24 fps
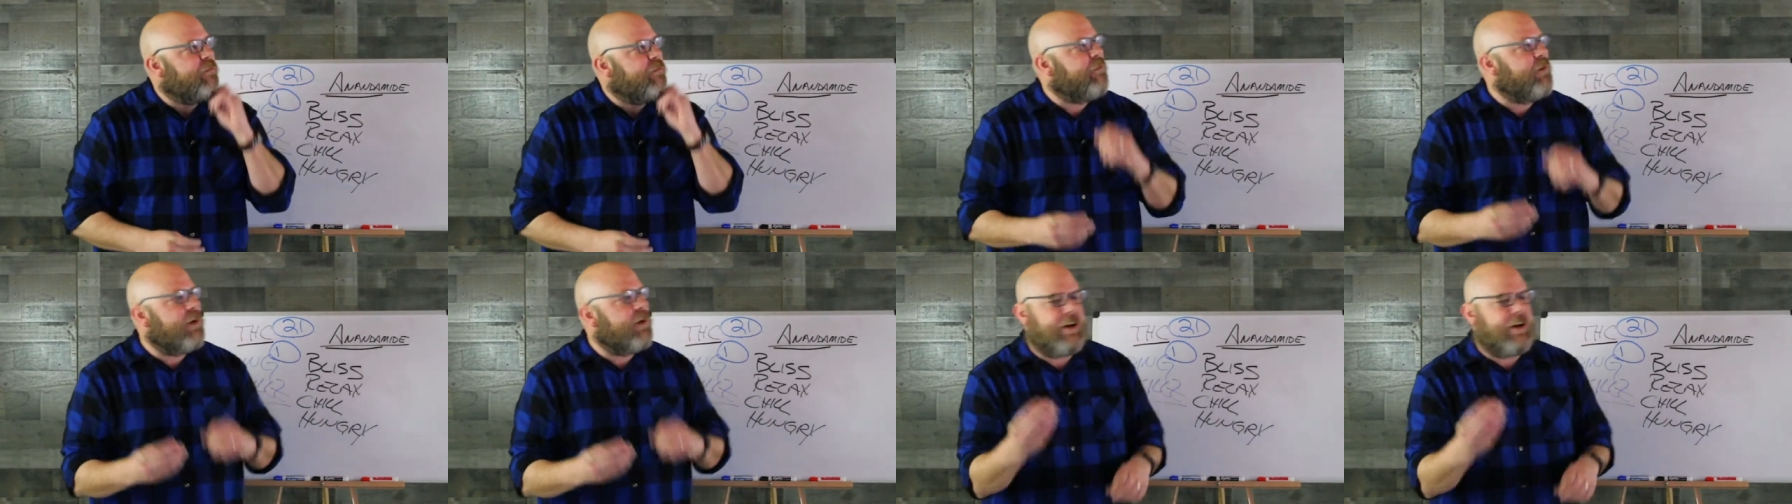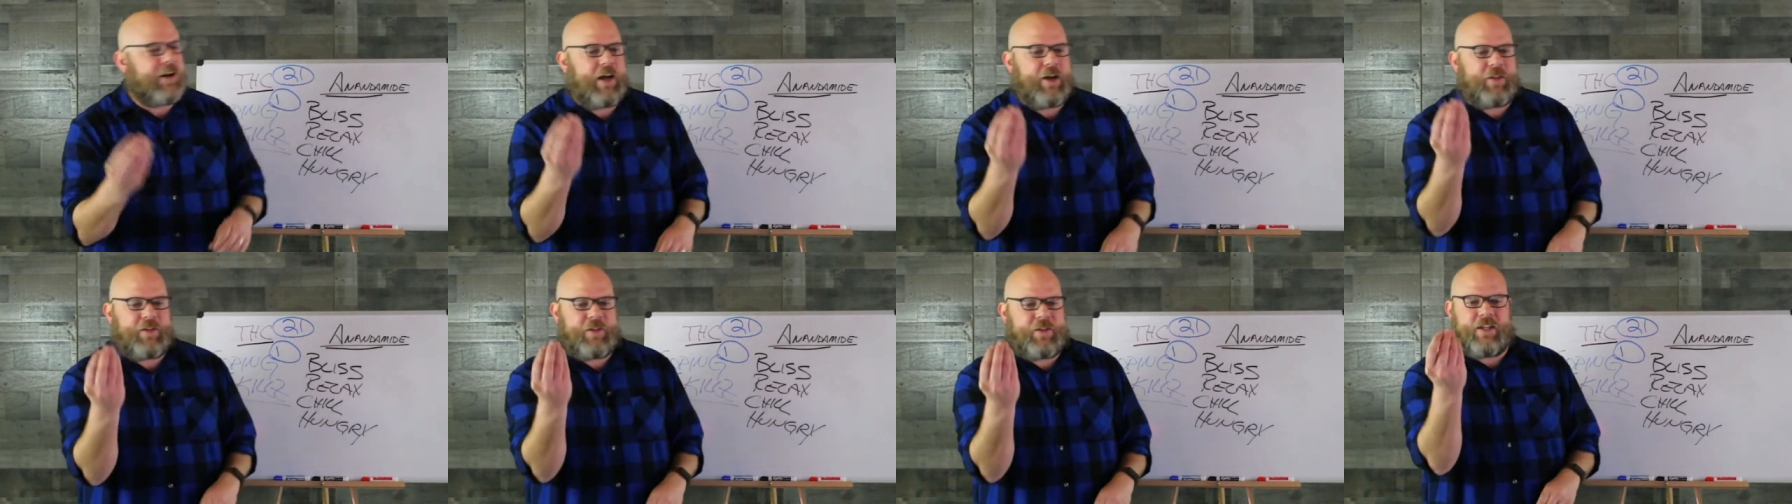figured
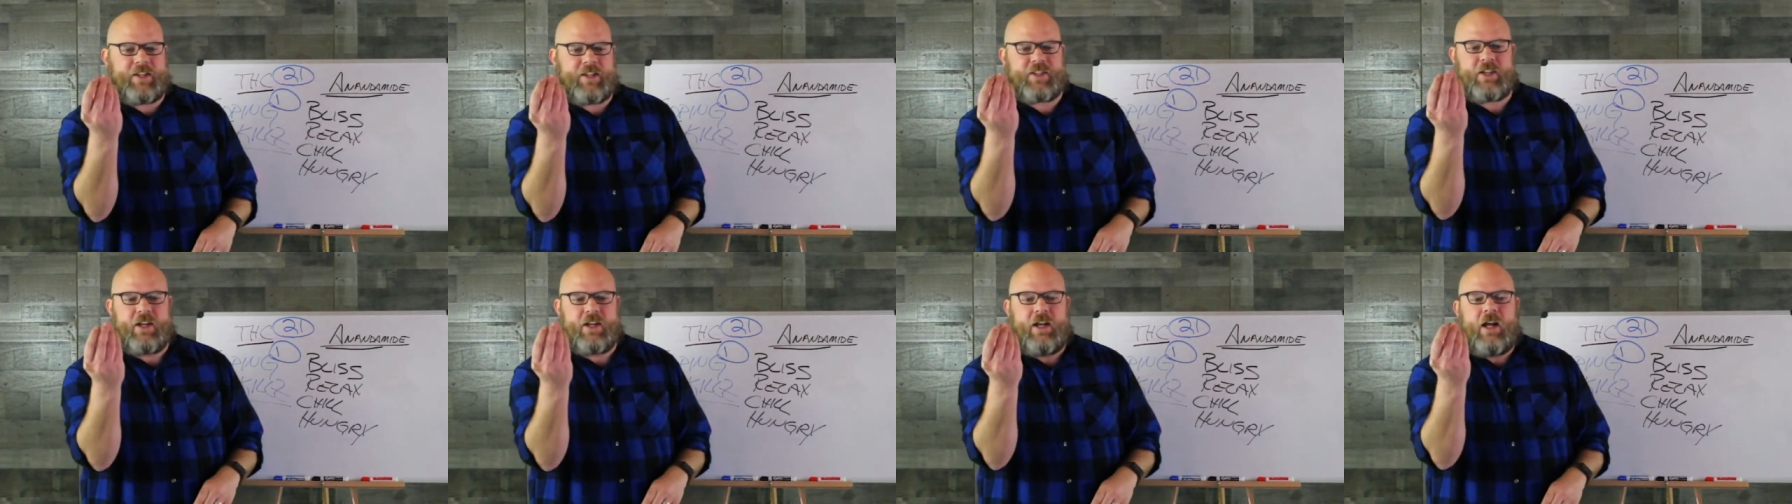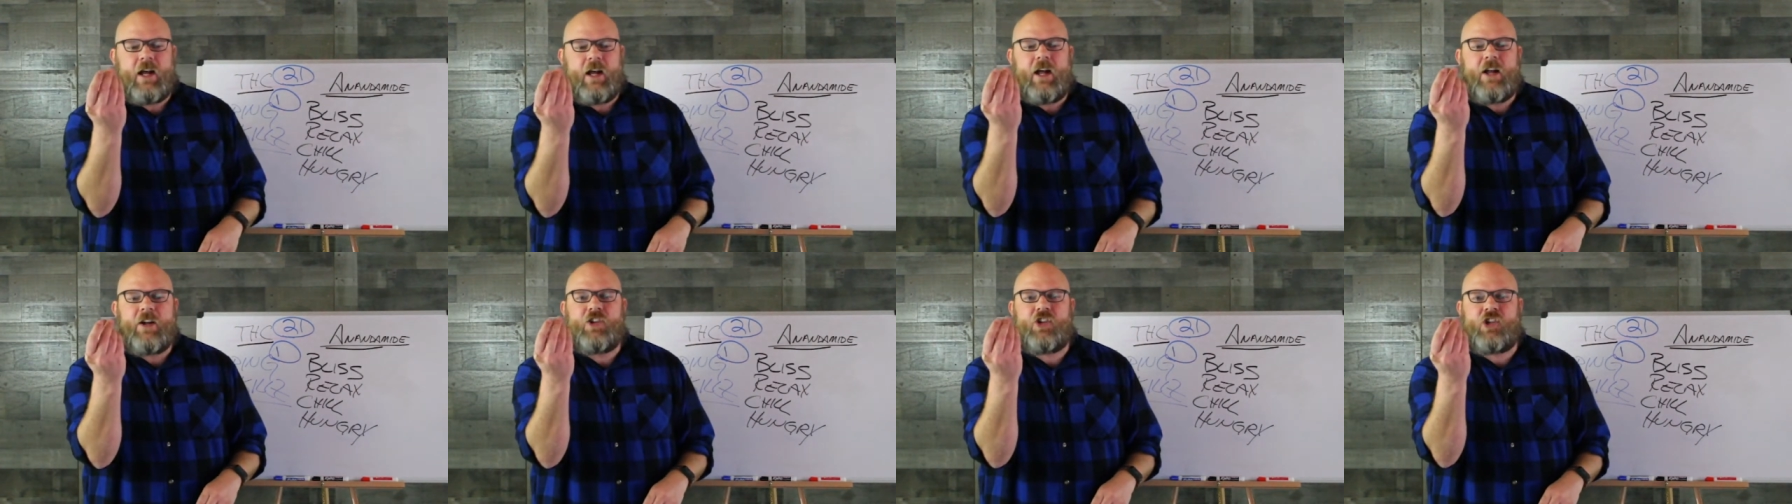out that it's
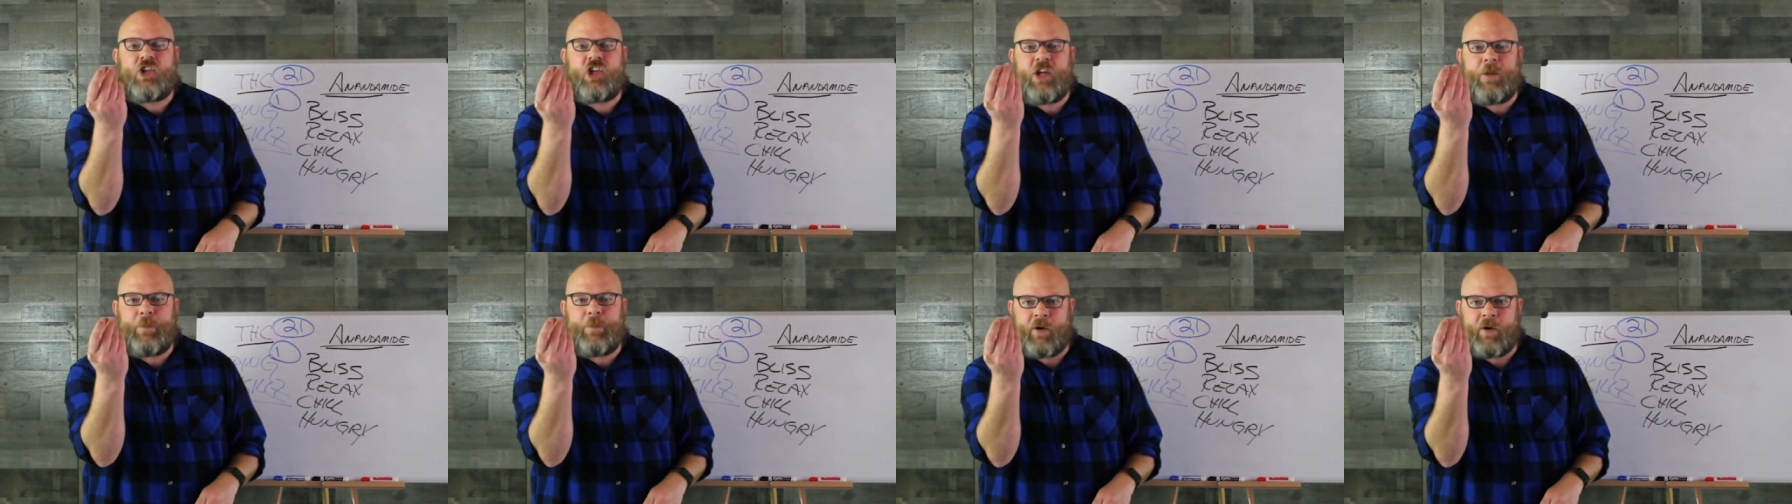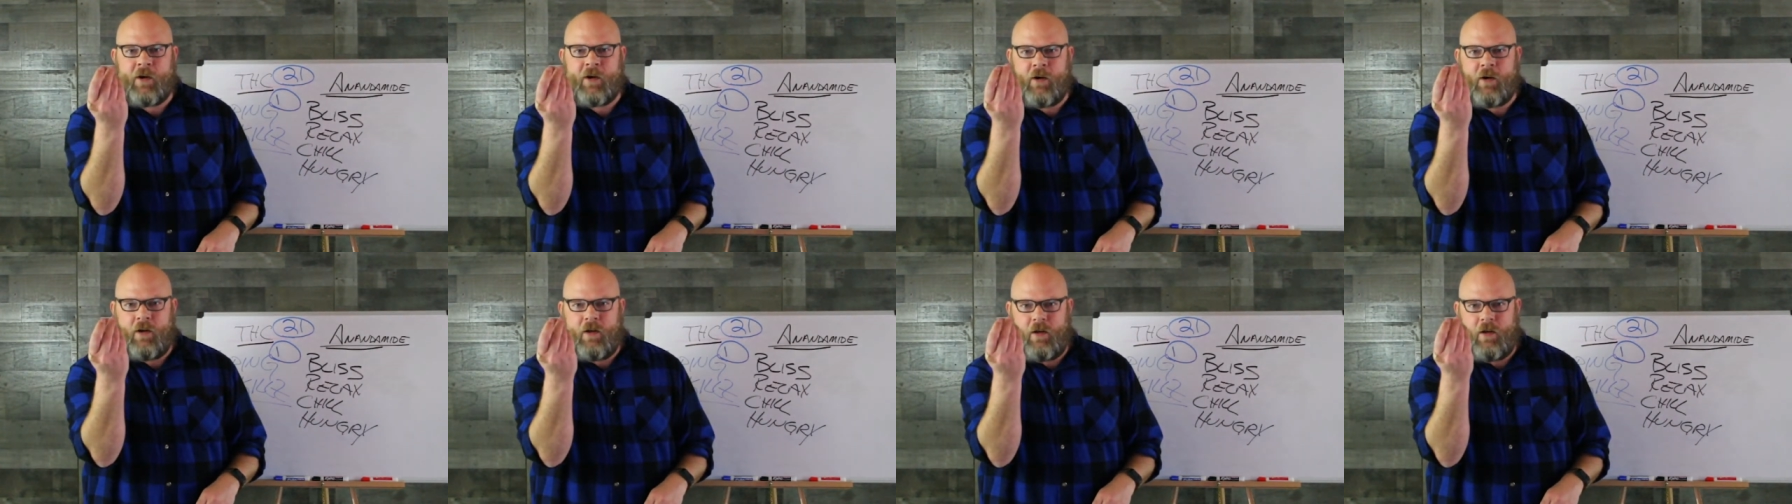cheaper,